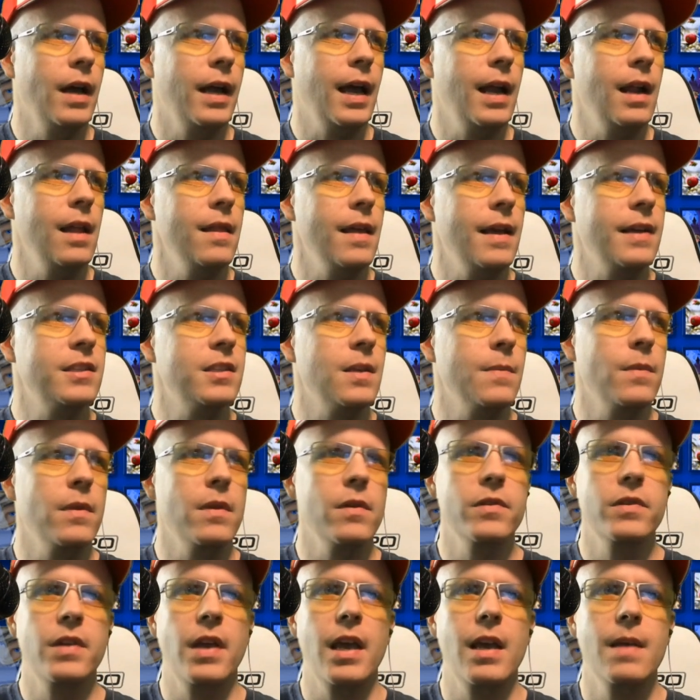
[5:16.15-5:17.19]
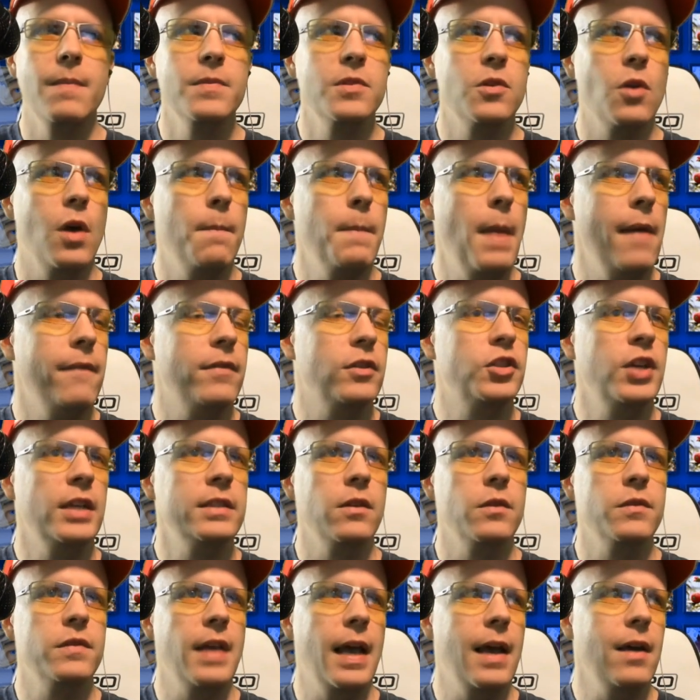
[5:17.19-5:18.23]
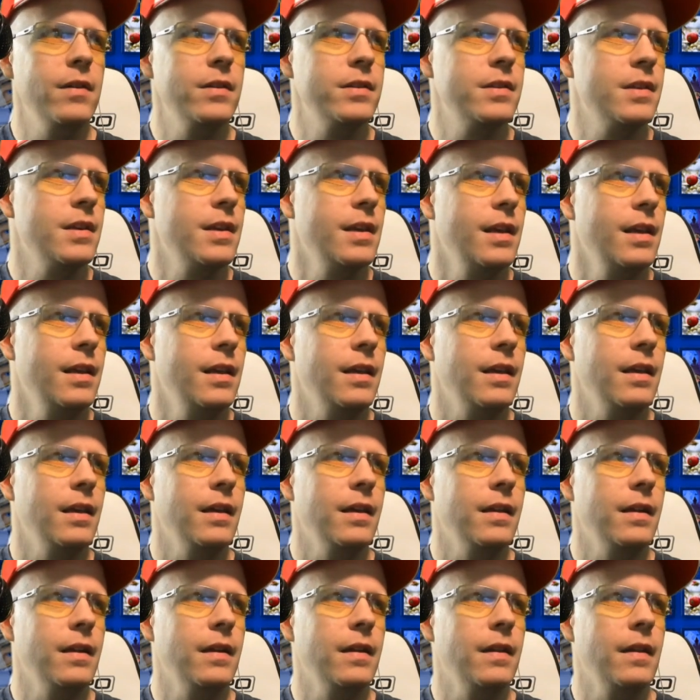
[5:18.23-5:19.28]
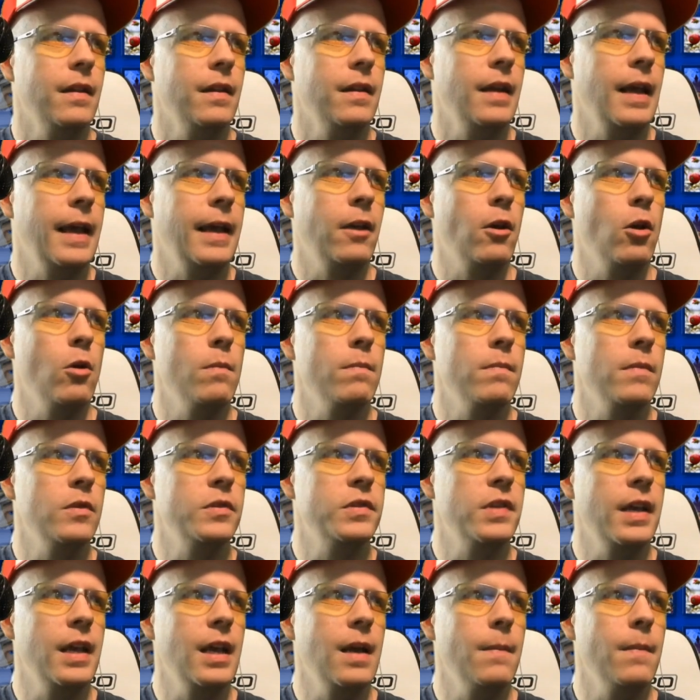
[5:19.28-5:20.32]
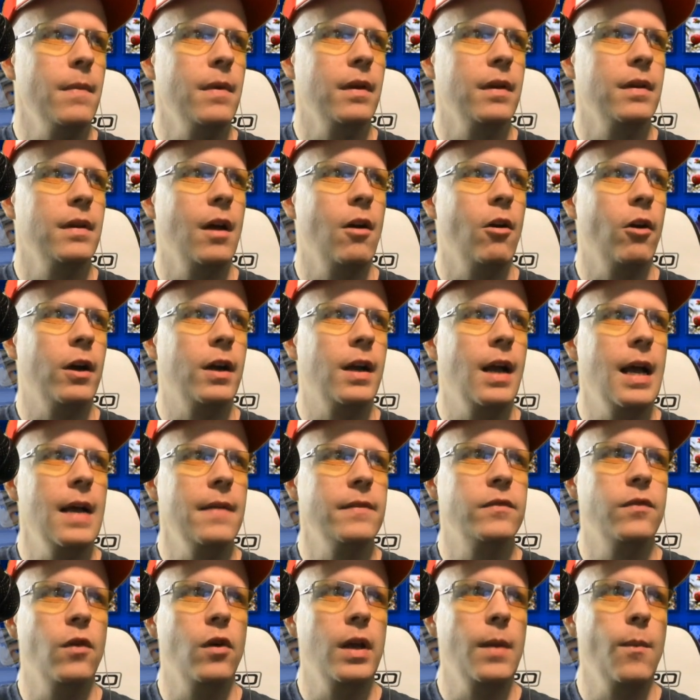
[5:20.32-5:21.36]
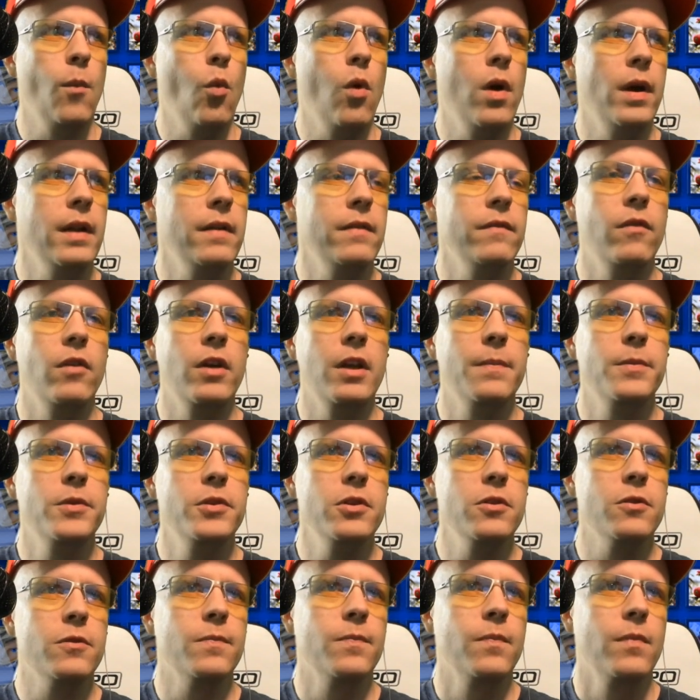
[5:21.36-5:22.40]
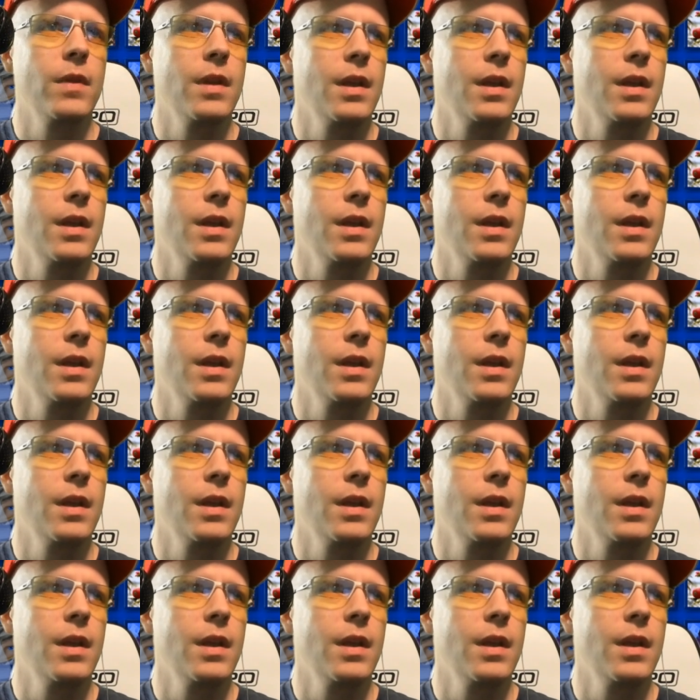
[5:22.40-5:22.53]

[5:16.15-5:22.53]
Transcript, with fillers: I kind of like some of those games, so I may have to check those out in the Namco Museum Archives Volume 1 and Volume 2.